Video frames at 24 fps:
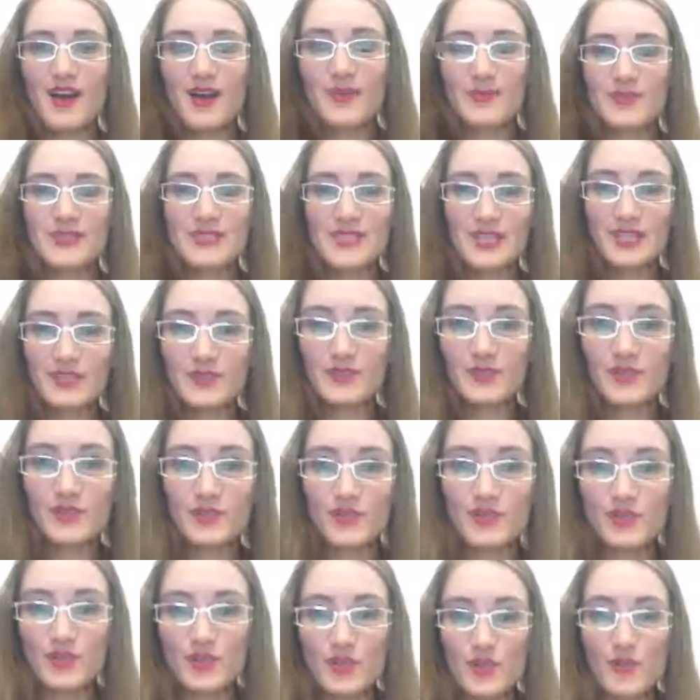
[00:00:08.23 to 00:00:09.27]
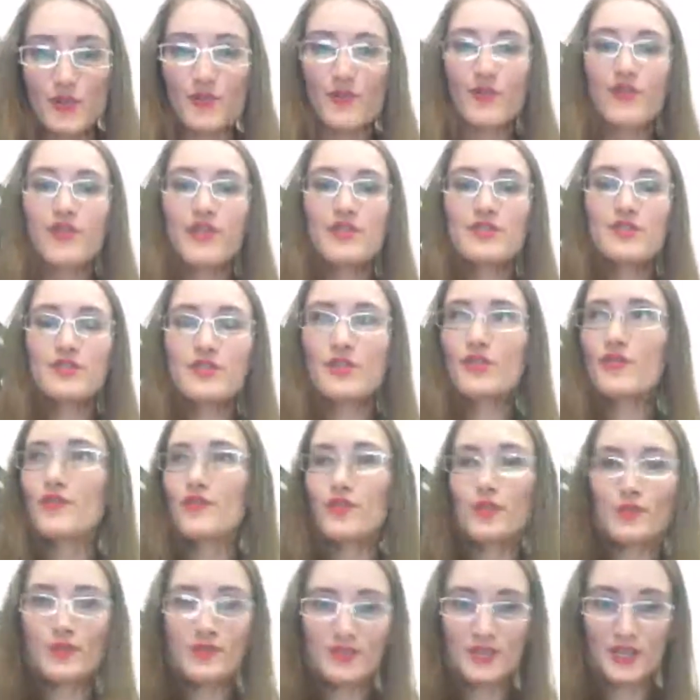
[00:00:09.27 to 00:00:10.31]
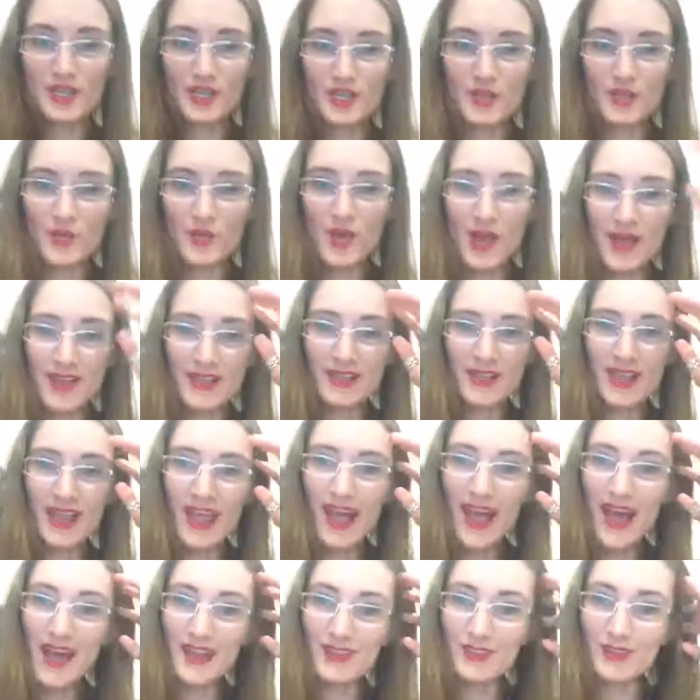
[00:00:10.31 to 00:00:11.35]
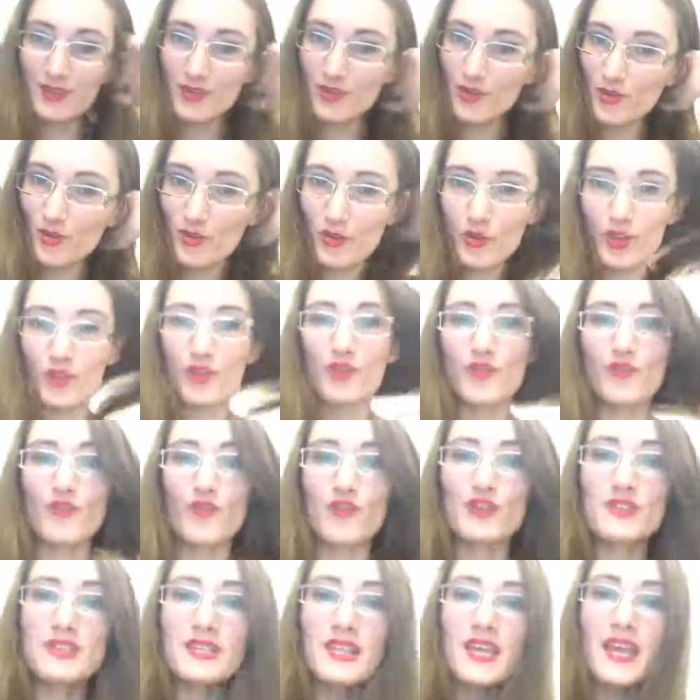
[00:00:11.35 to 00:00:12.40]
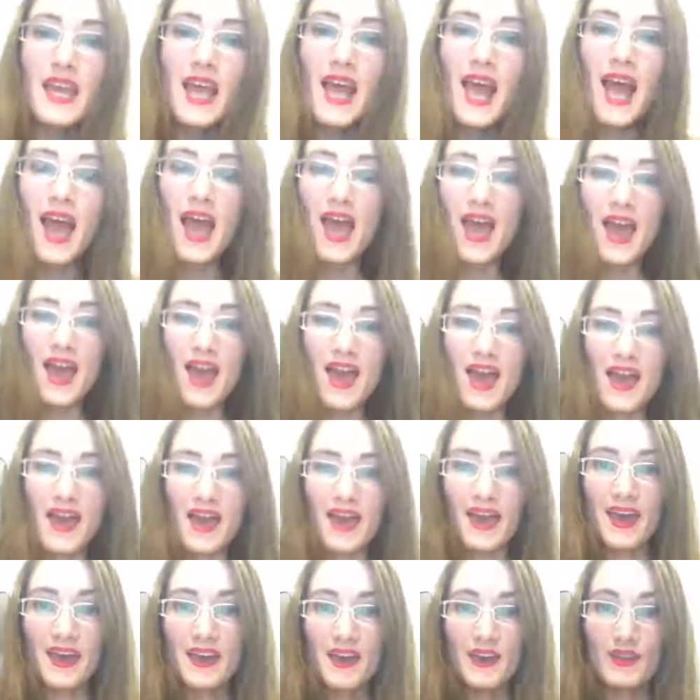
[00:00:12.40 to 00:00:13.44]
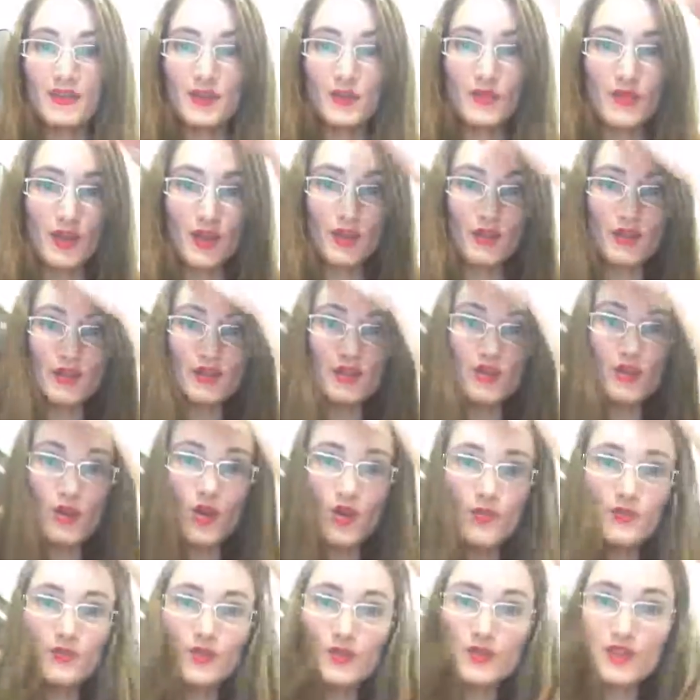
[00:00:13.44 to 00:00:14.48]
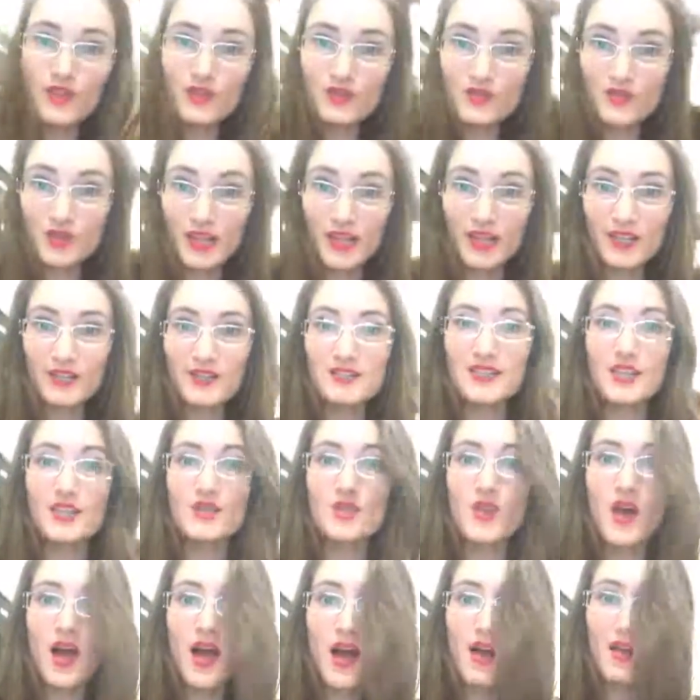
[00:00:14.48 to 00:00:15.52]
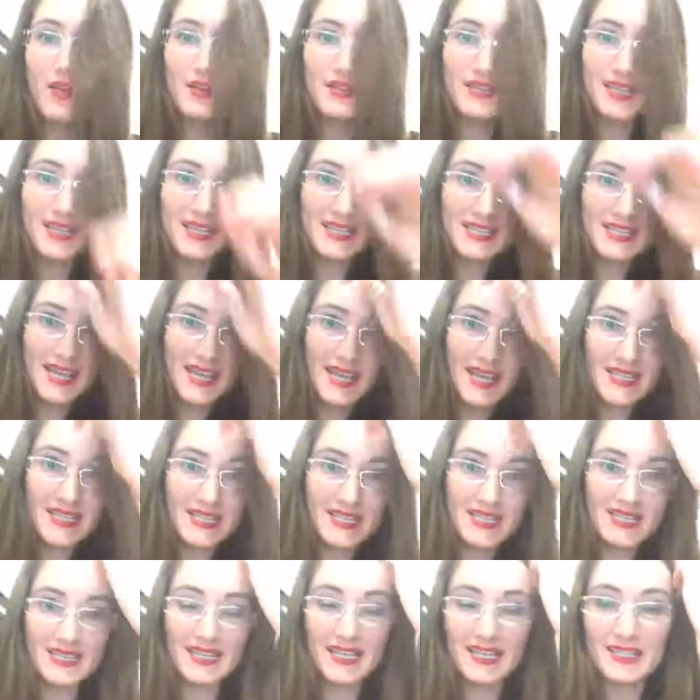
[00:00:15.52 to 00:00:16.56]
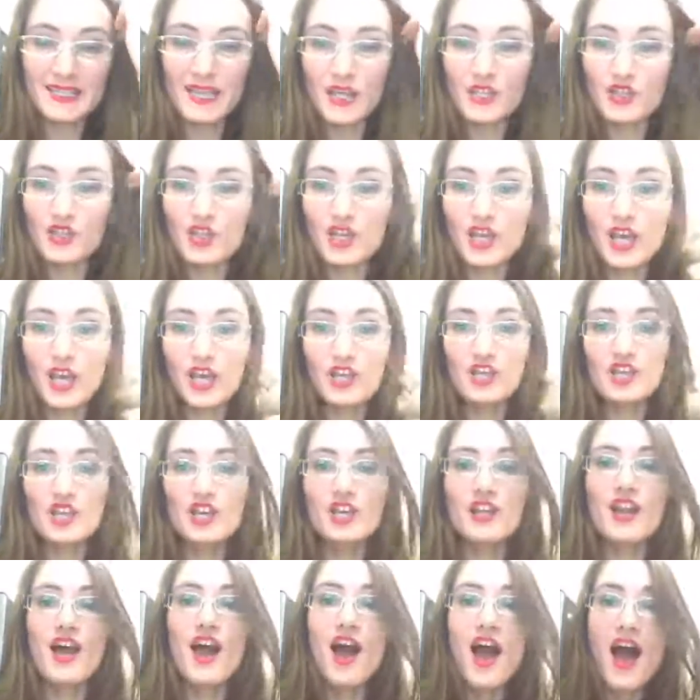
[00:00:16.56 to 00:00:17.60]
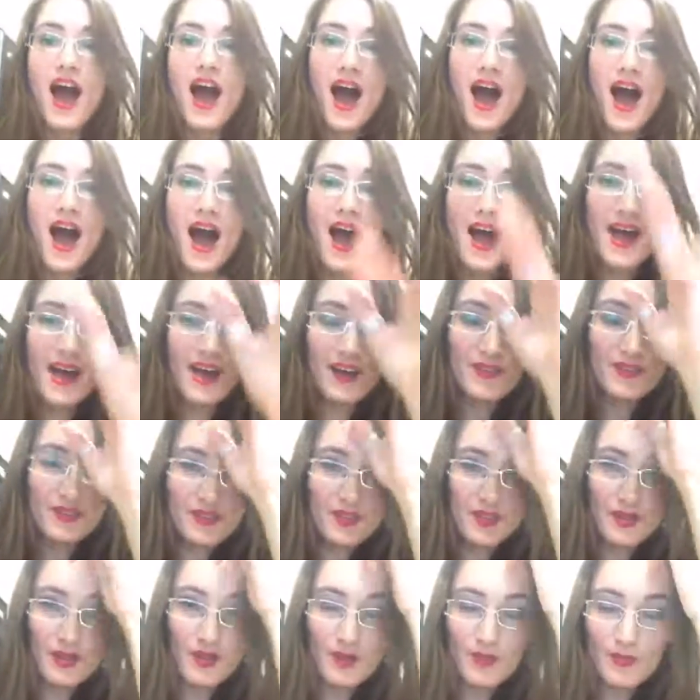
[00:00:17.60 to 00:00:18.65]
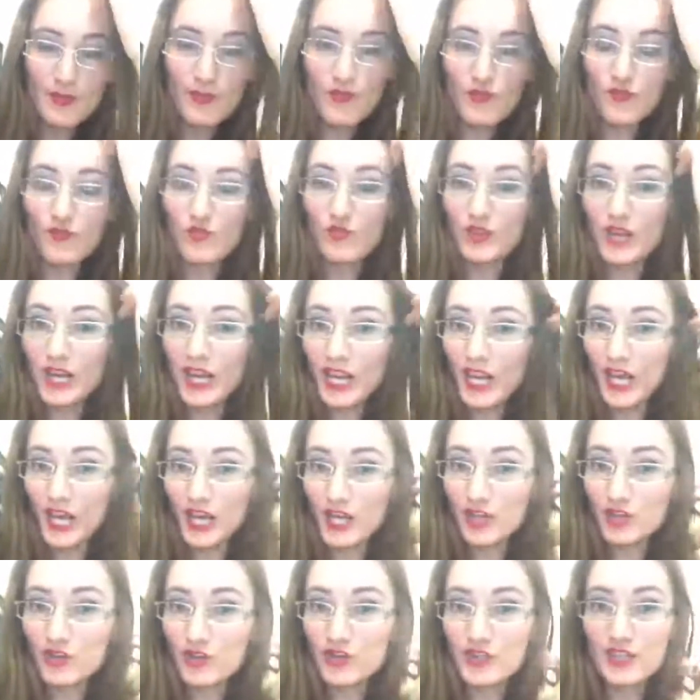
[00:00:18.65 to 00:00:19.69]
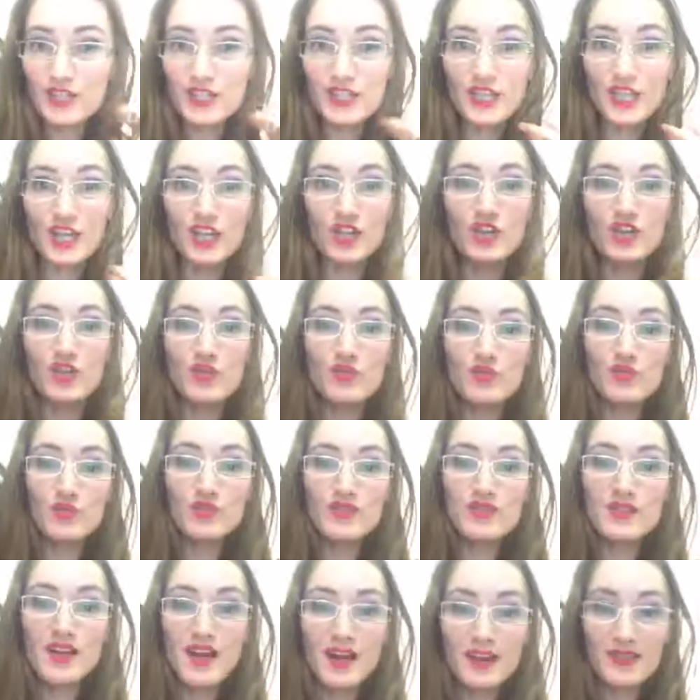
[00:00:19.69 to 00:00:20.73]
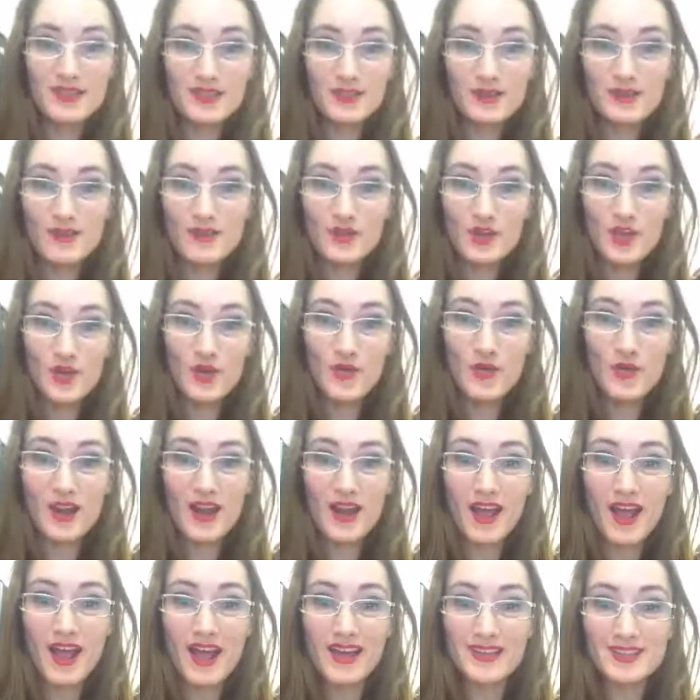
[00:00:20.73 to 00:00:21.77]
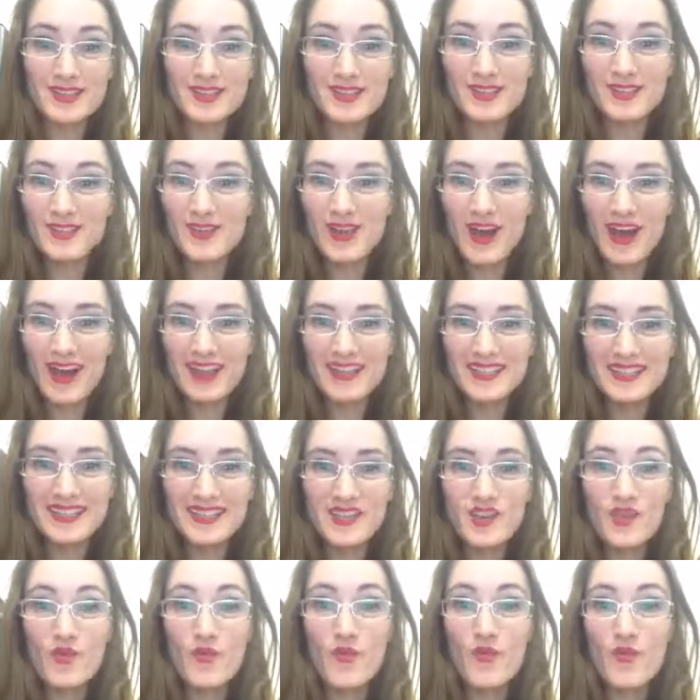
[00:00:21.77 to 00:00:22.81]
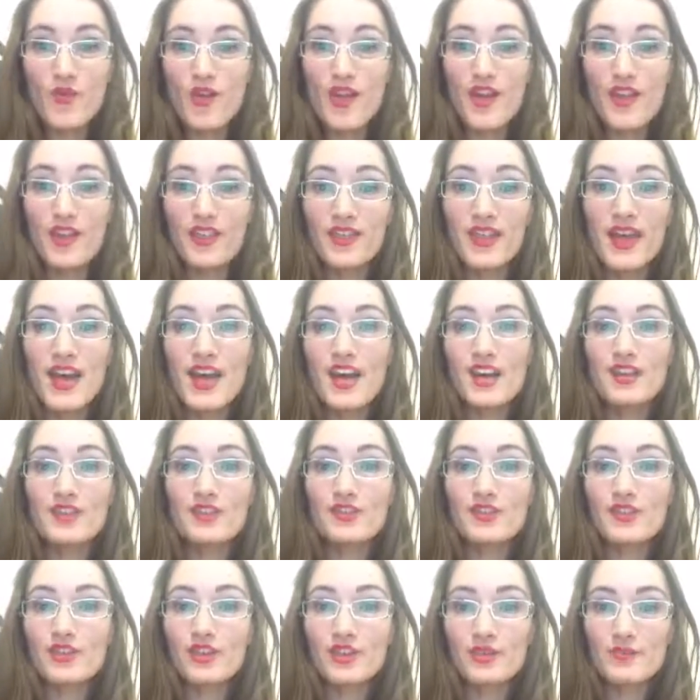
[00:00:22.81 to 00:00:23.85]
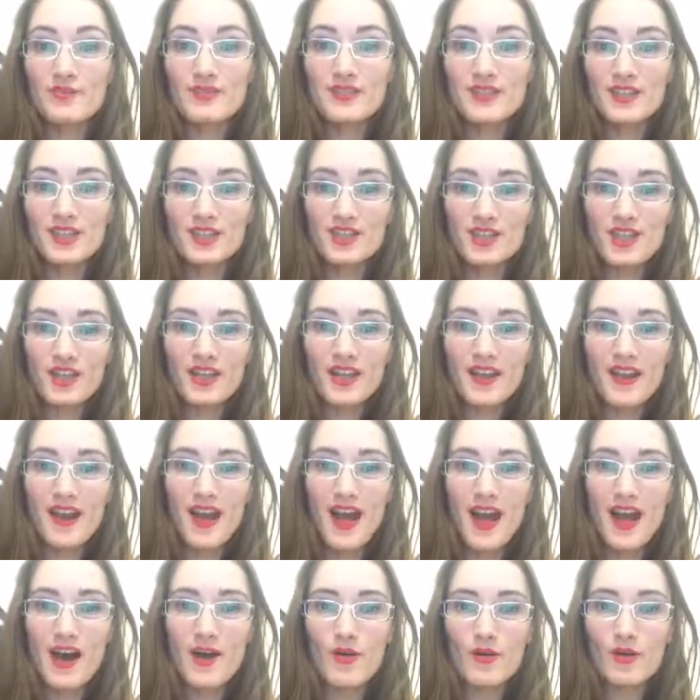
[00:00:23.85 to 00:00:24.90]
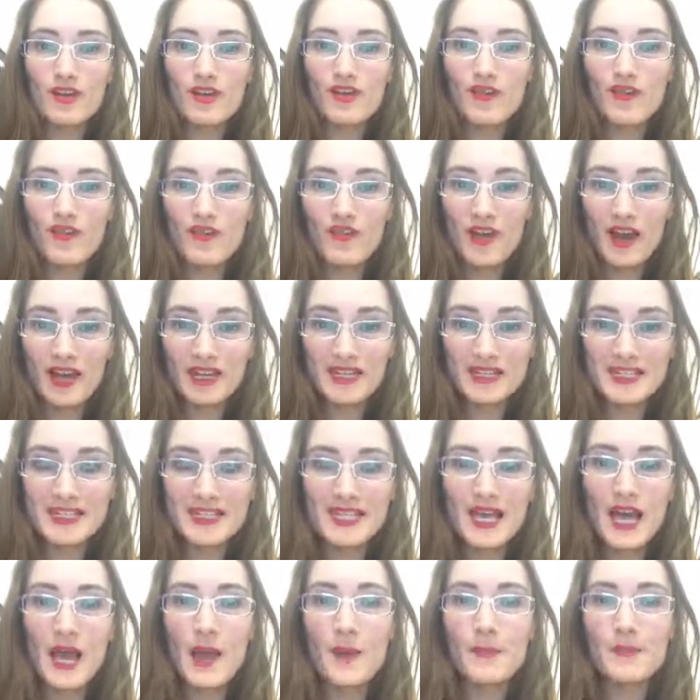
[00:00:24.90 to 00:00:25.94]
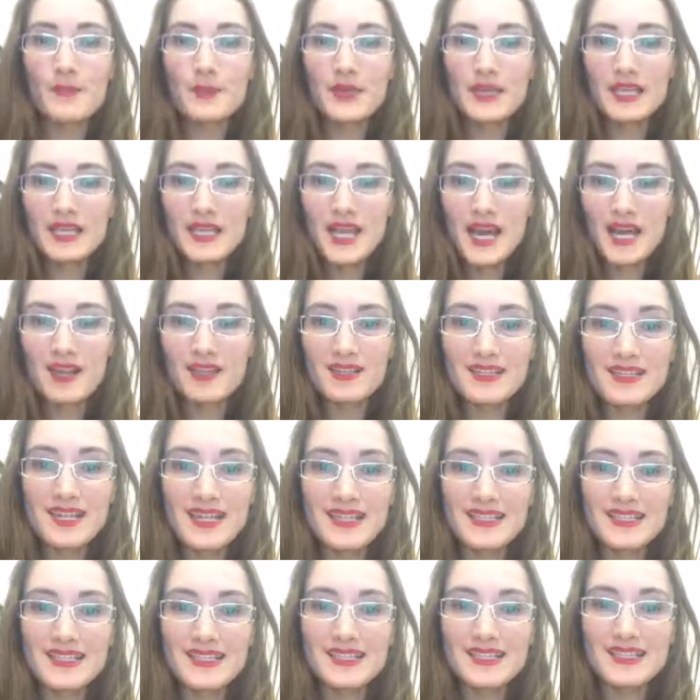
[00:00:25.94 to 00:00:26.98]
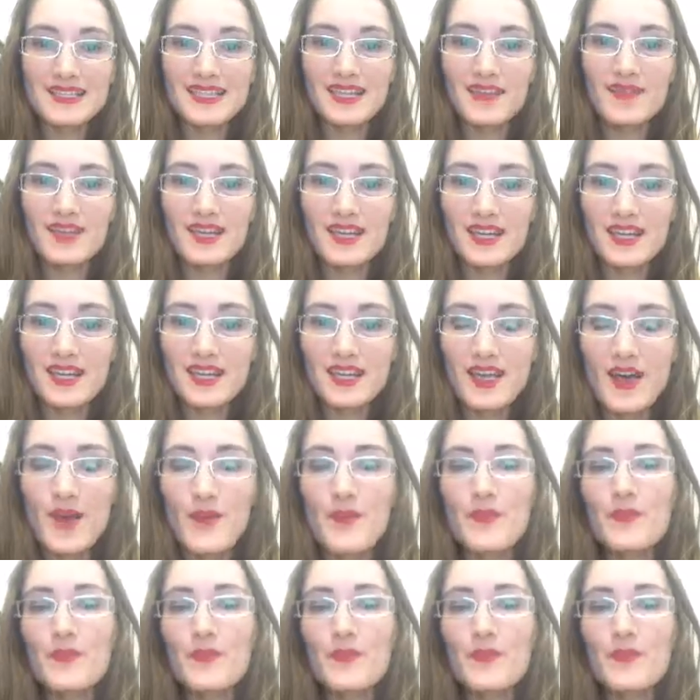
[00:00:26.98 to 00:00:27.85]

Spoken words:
I'm a sex researcher, professor of human sexuality at New York University, and I do regular scopes on things related to sexual health, sex science, sex education. I have some really interesting new science for you, and it has to do, Heidi, with circumcision and how it affects penile sensitivity.